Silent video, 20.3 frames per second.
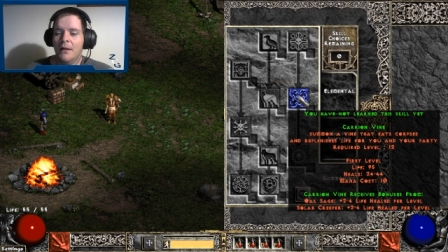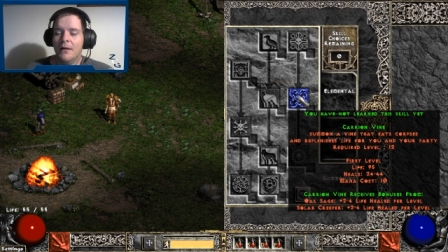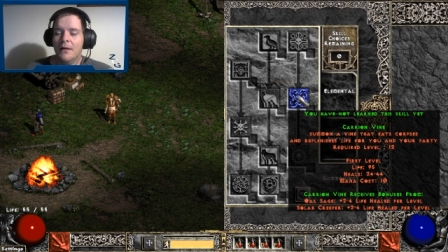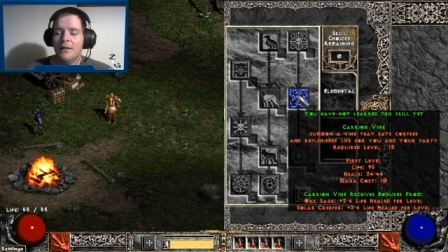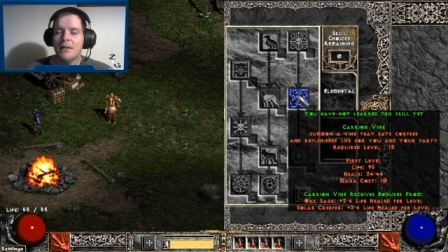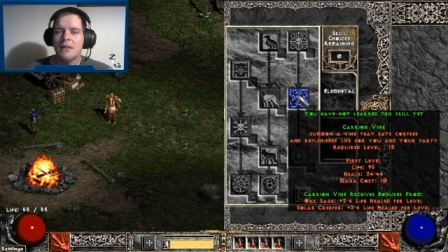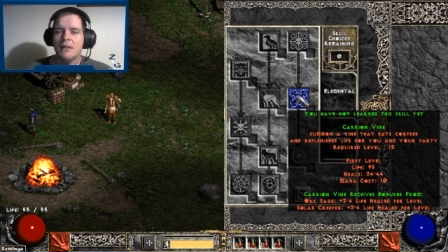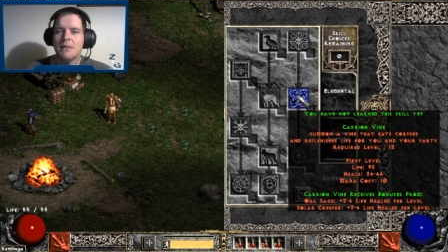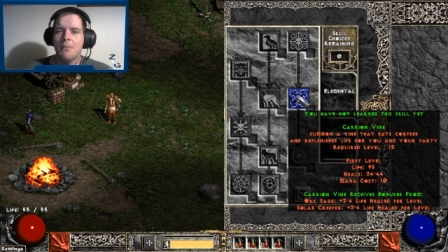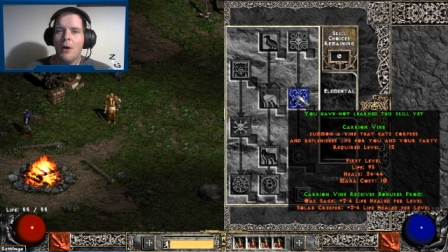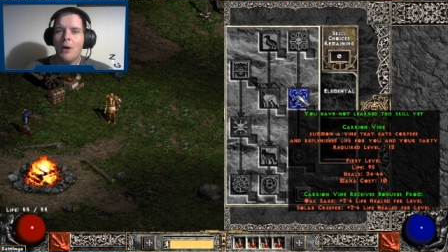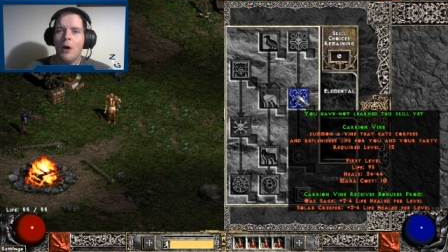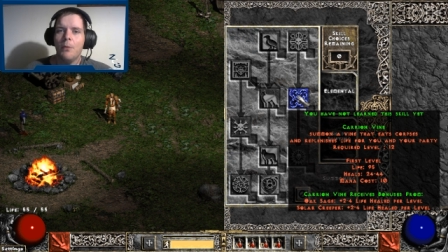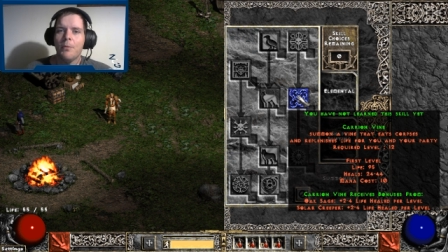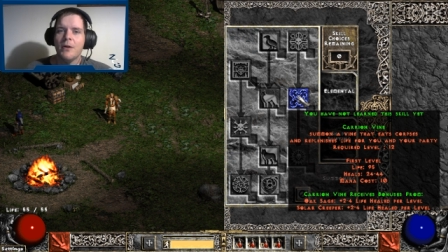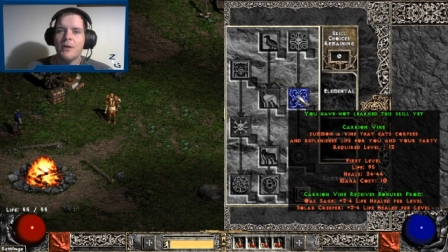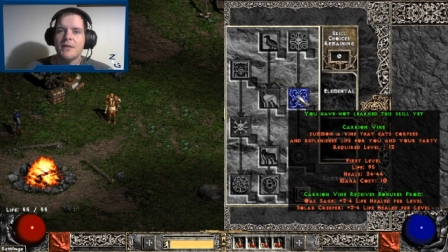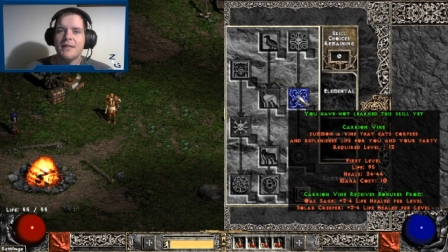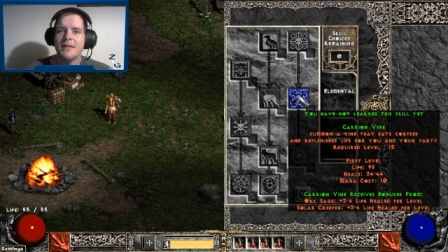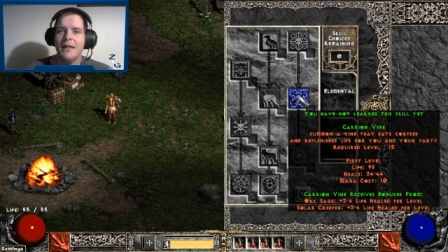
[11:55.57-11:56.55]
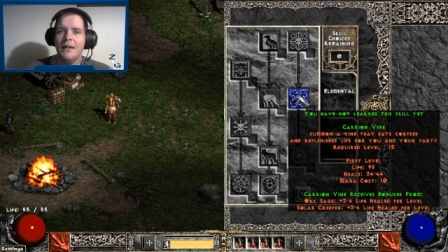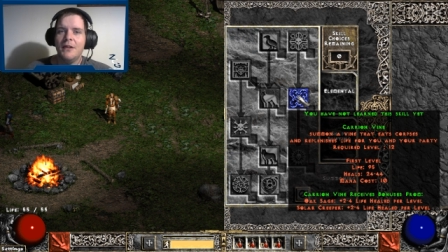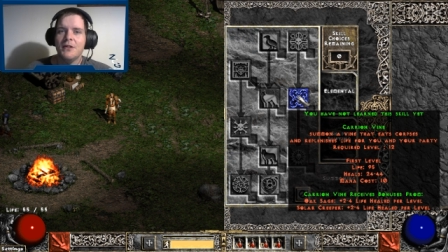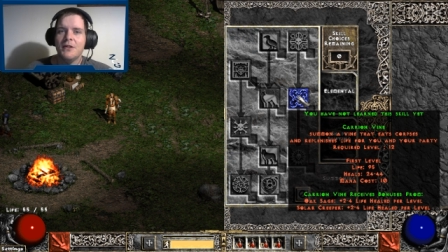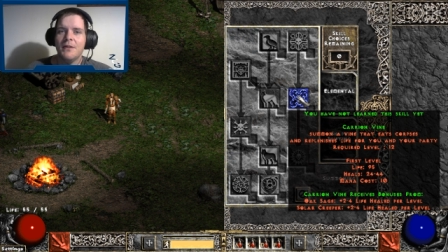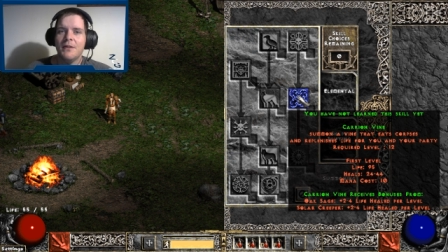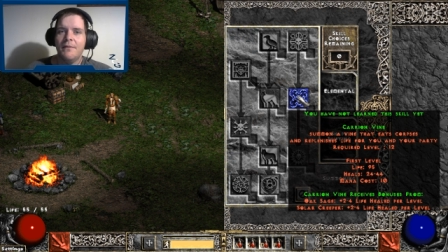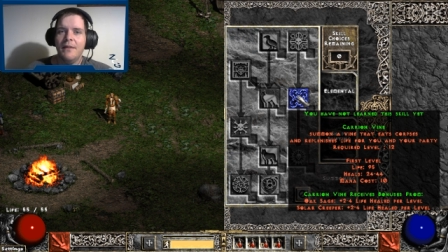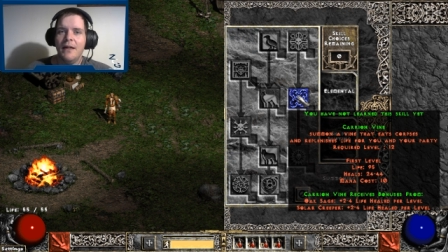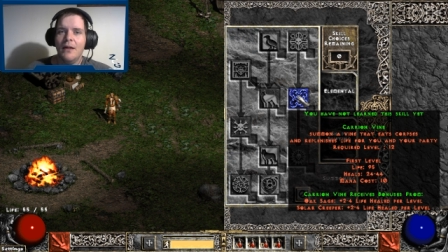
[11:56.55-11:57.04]
small
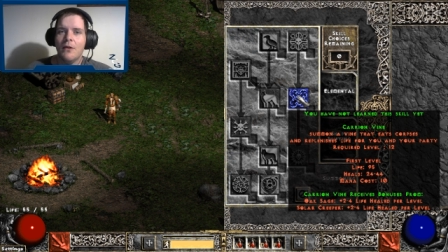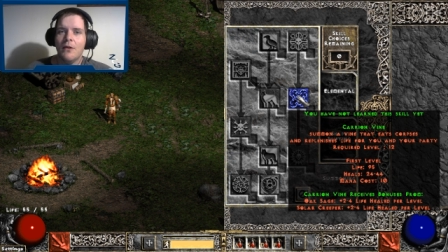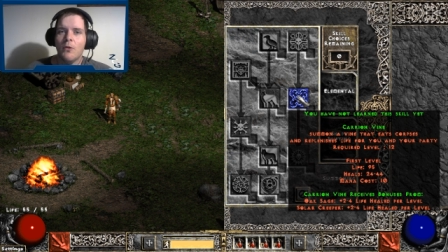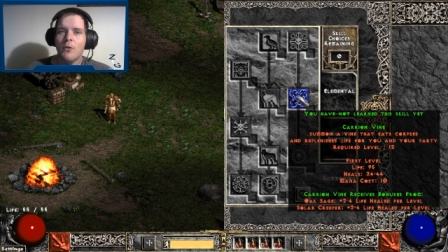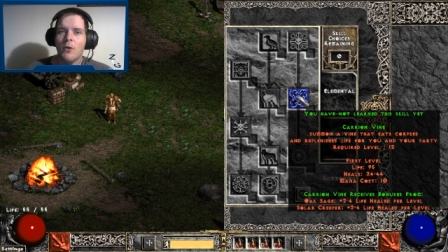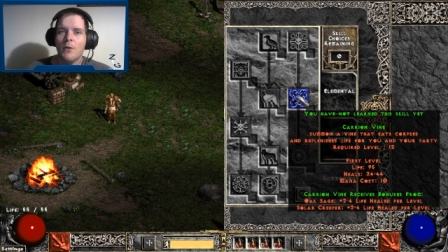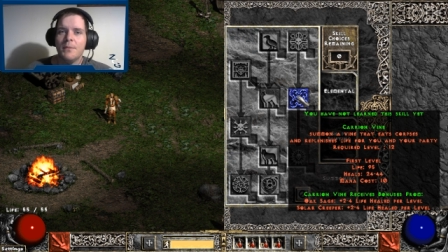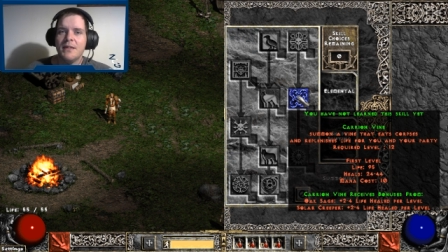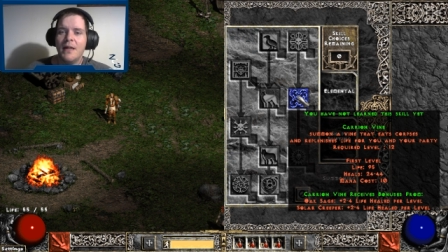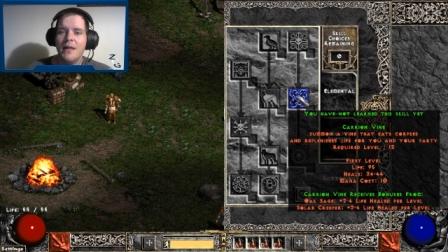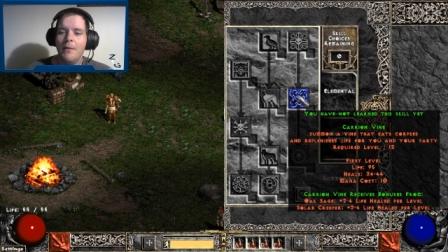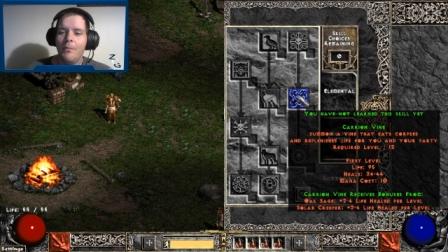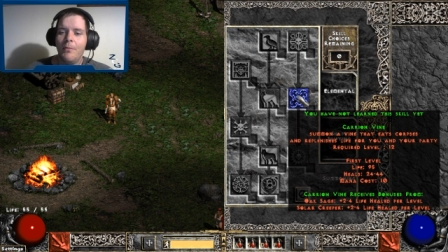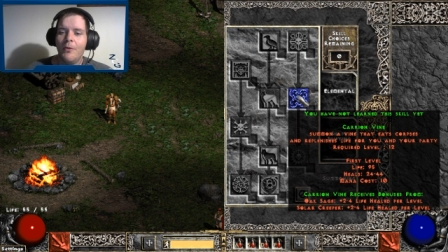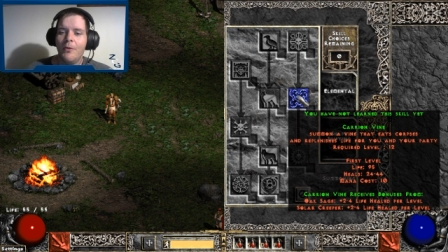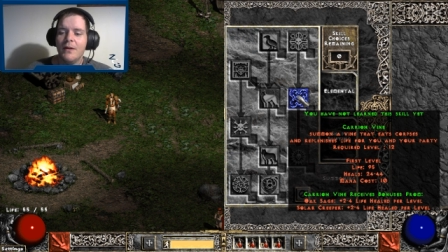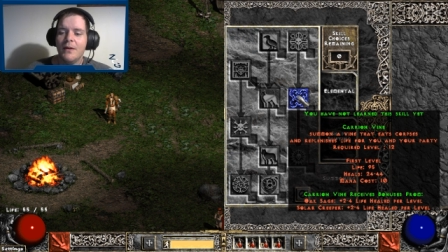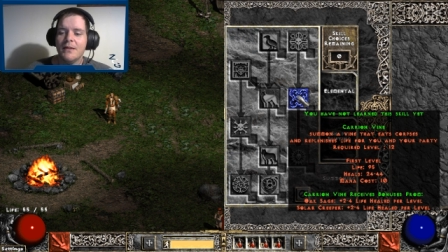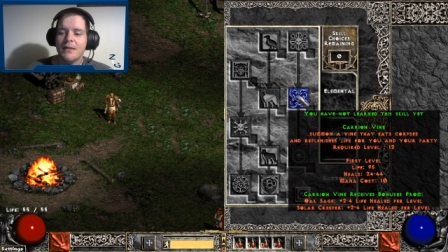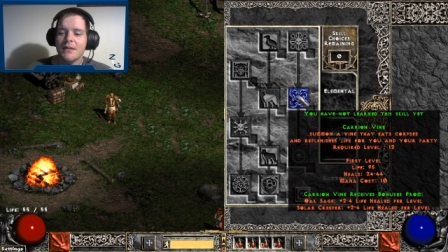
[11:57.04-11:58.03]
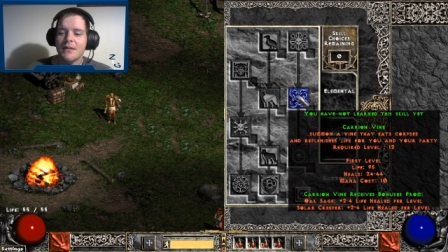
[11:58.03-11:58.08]
percentage of the corpse hit points